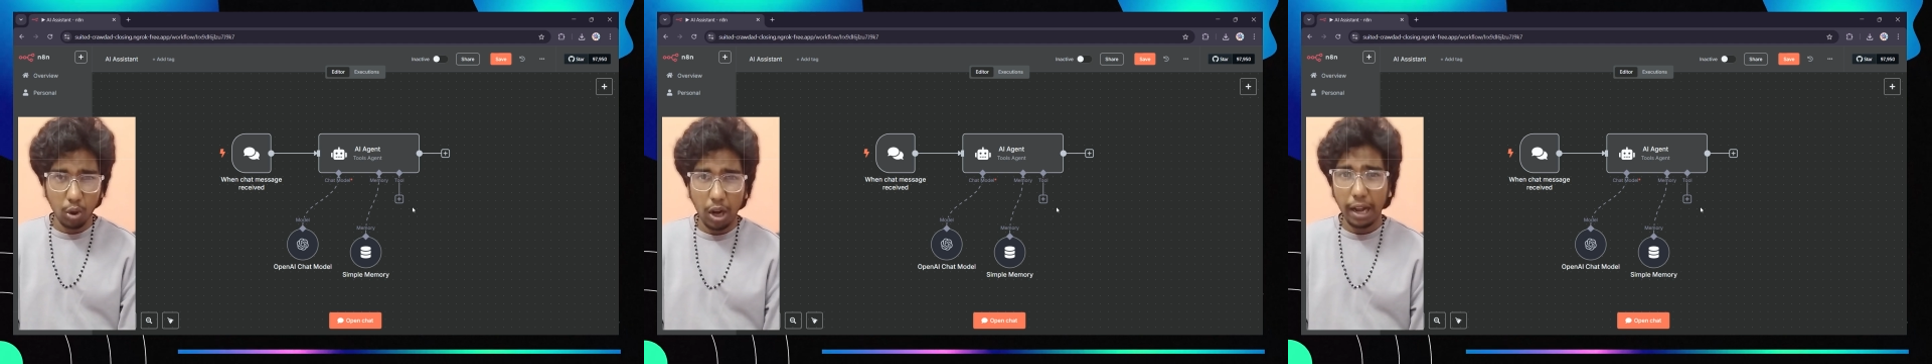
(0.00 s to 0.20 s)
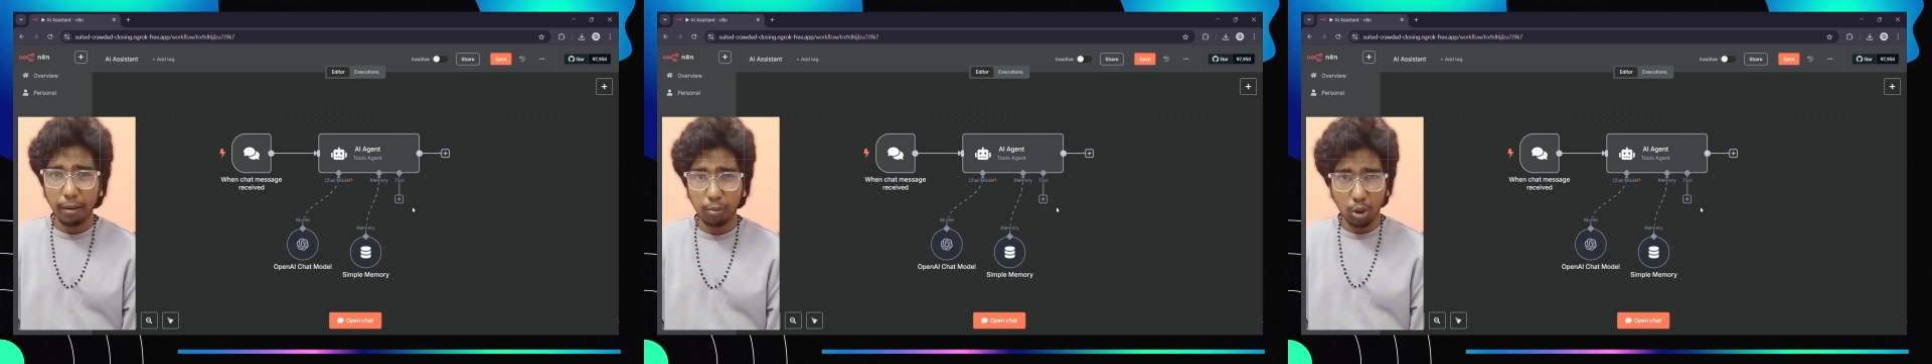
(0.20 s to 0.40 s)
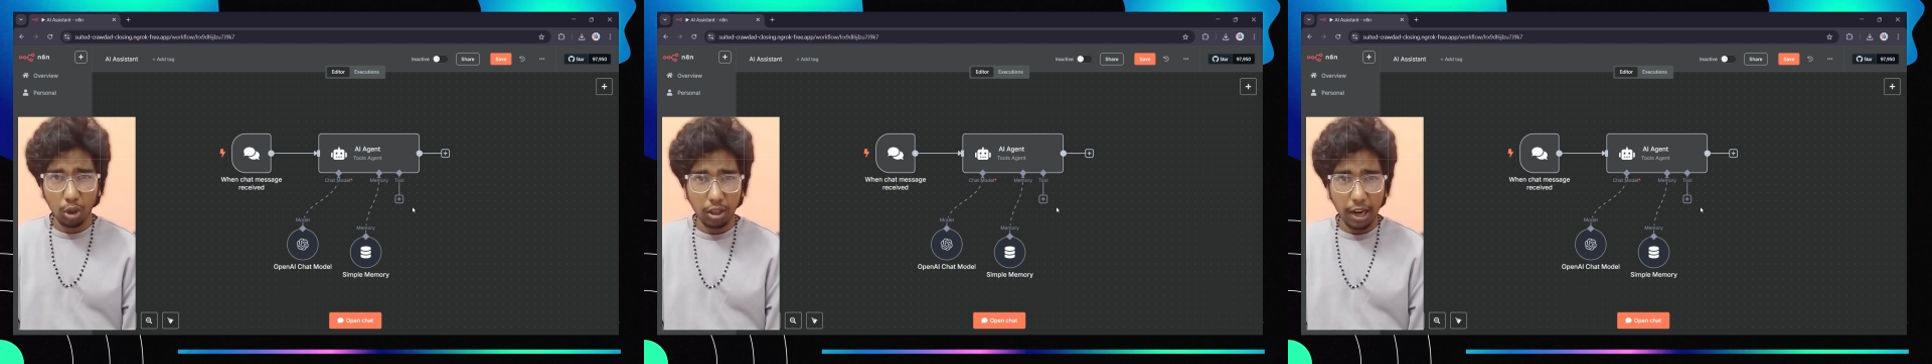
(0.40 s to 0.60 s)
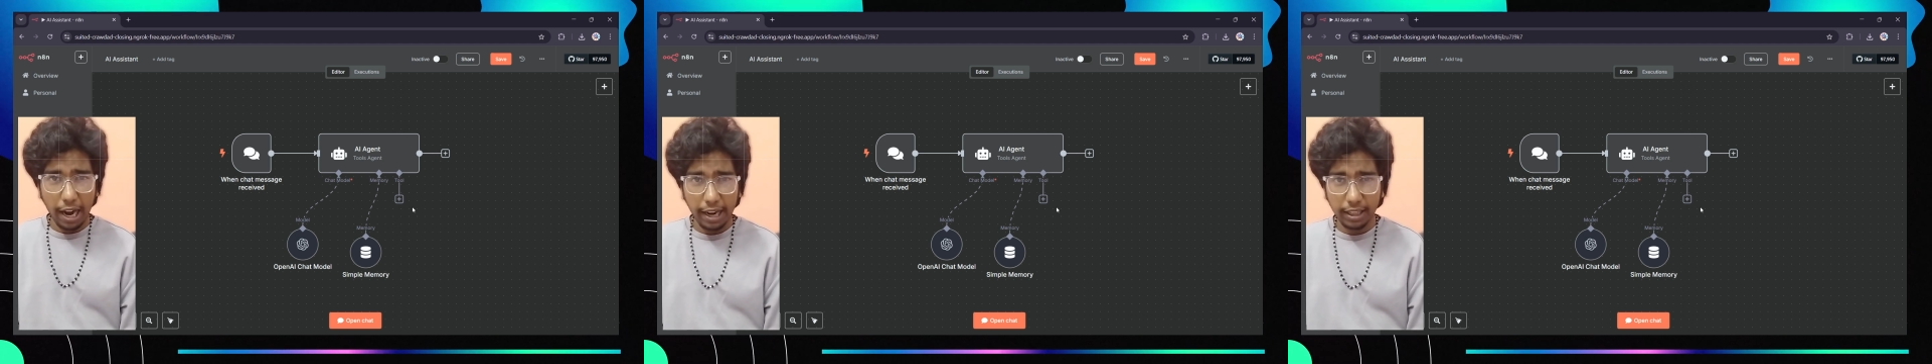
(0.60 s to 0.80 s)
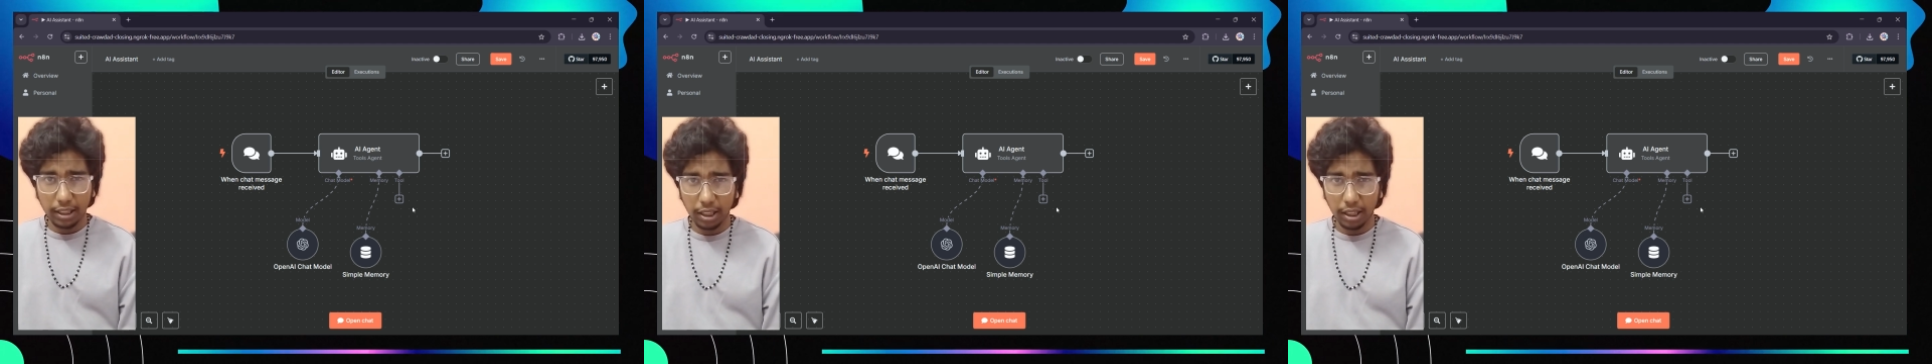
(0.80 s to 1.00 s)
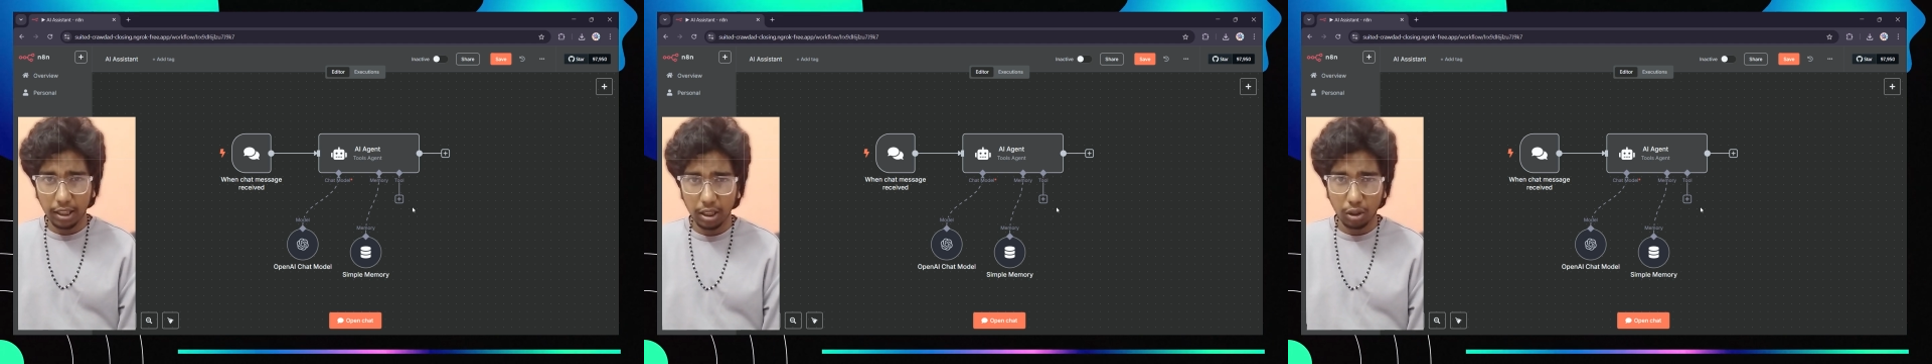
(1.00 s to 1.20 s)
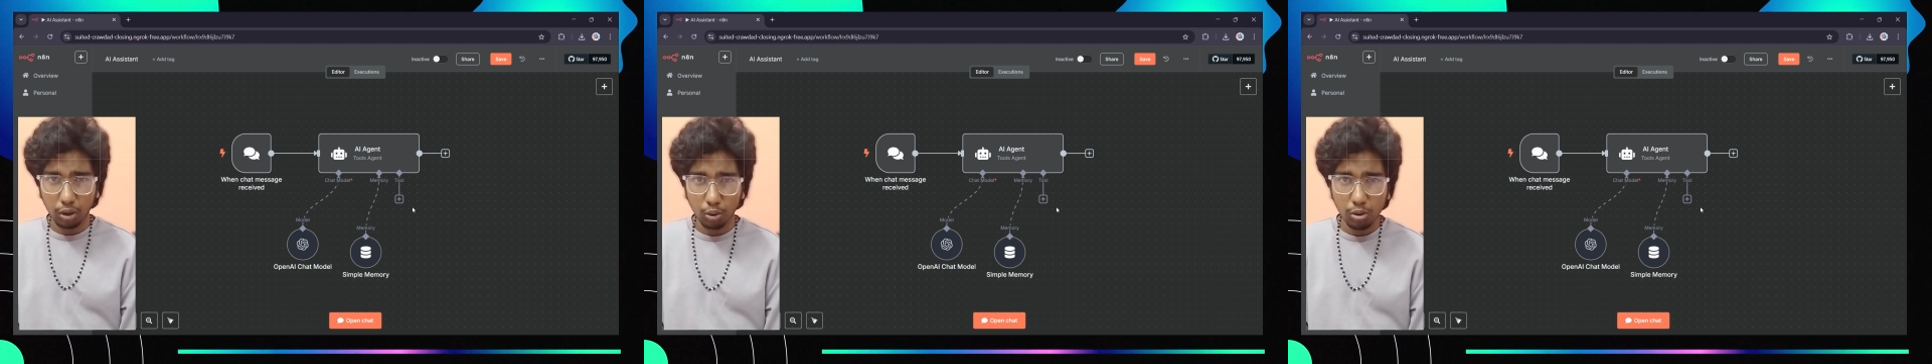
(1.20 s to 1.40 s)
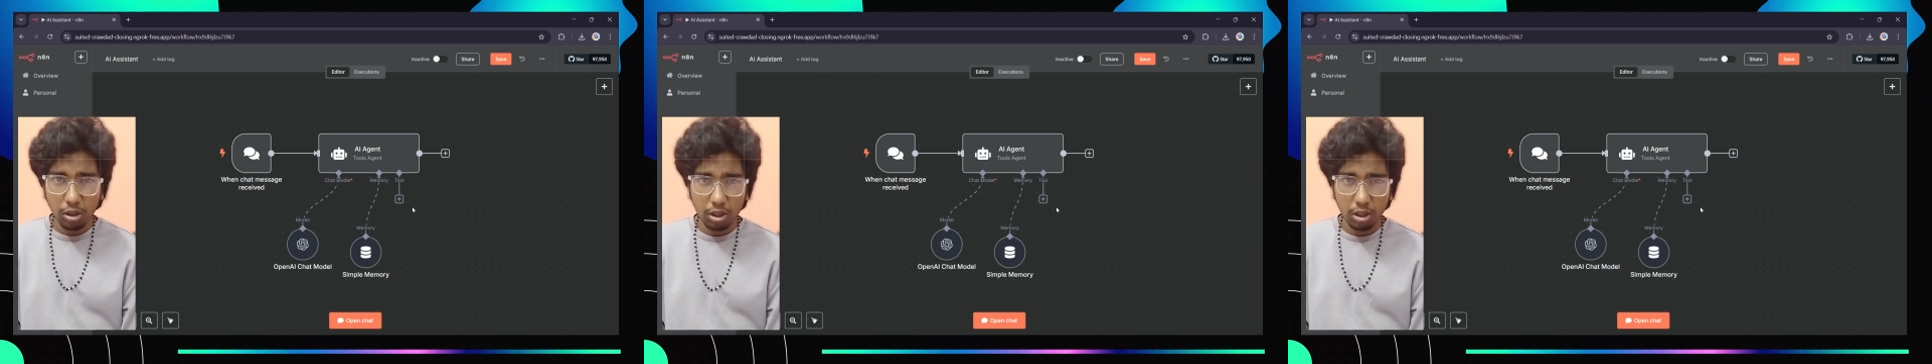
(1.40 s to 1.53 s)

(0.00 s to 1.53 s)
I'm not adding any tools